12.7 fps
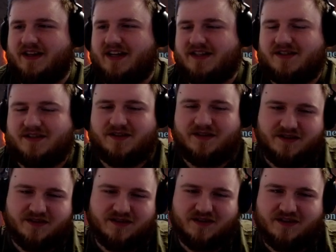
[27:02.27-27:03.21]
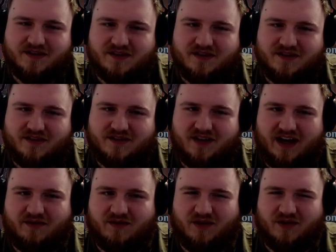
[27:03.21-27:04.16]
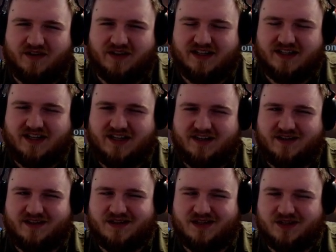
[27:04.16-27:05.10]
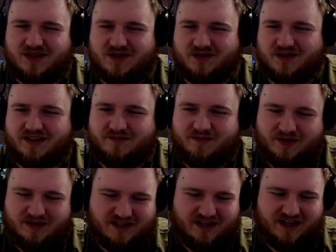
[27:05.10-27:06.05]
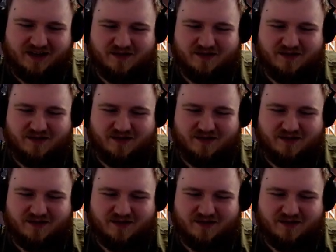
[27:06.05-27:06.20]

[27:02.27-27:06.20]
guess. I don't know if there is any historic per se,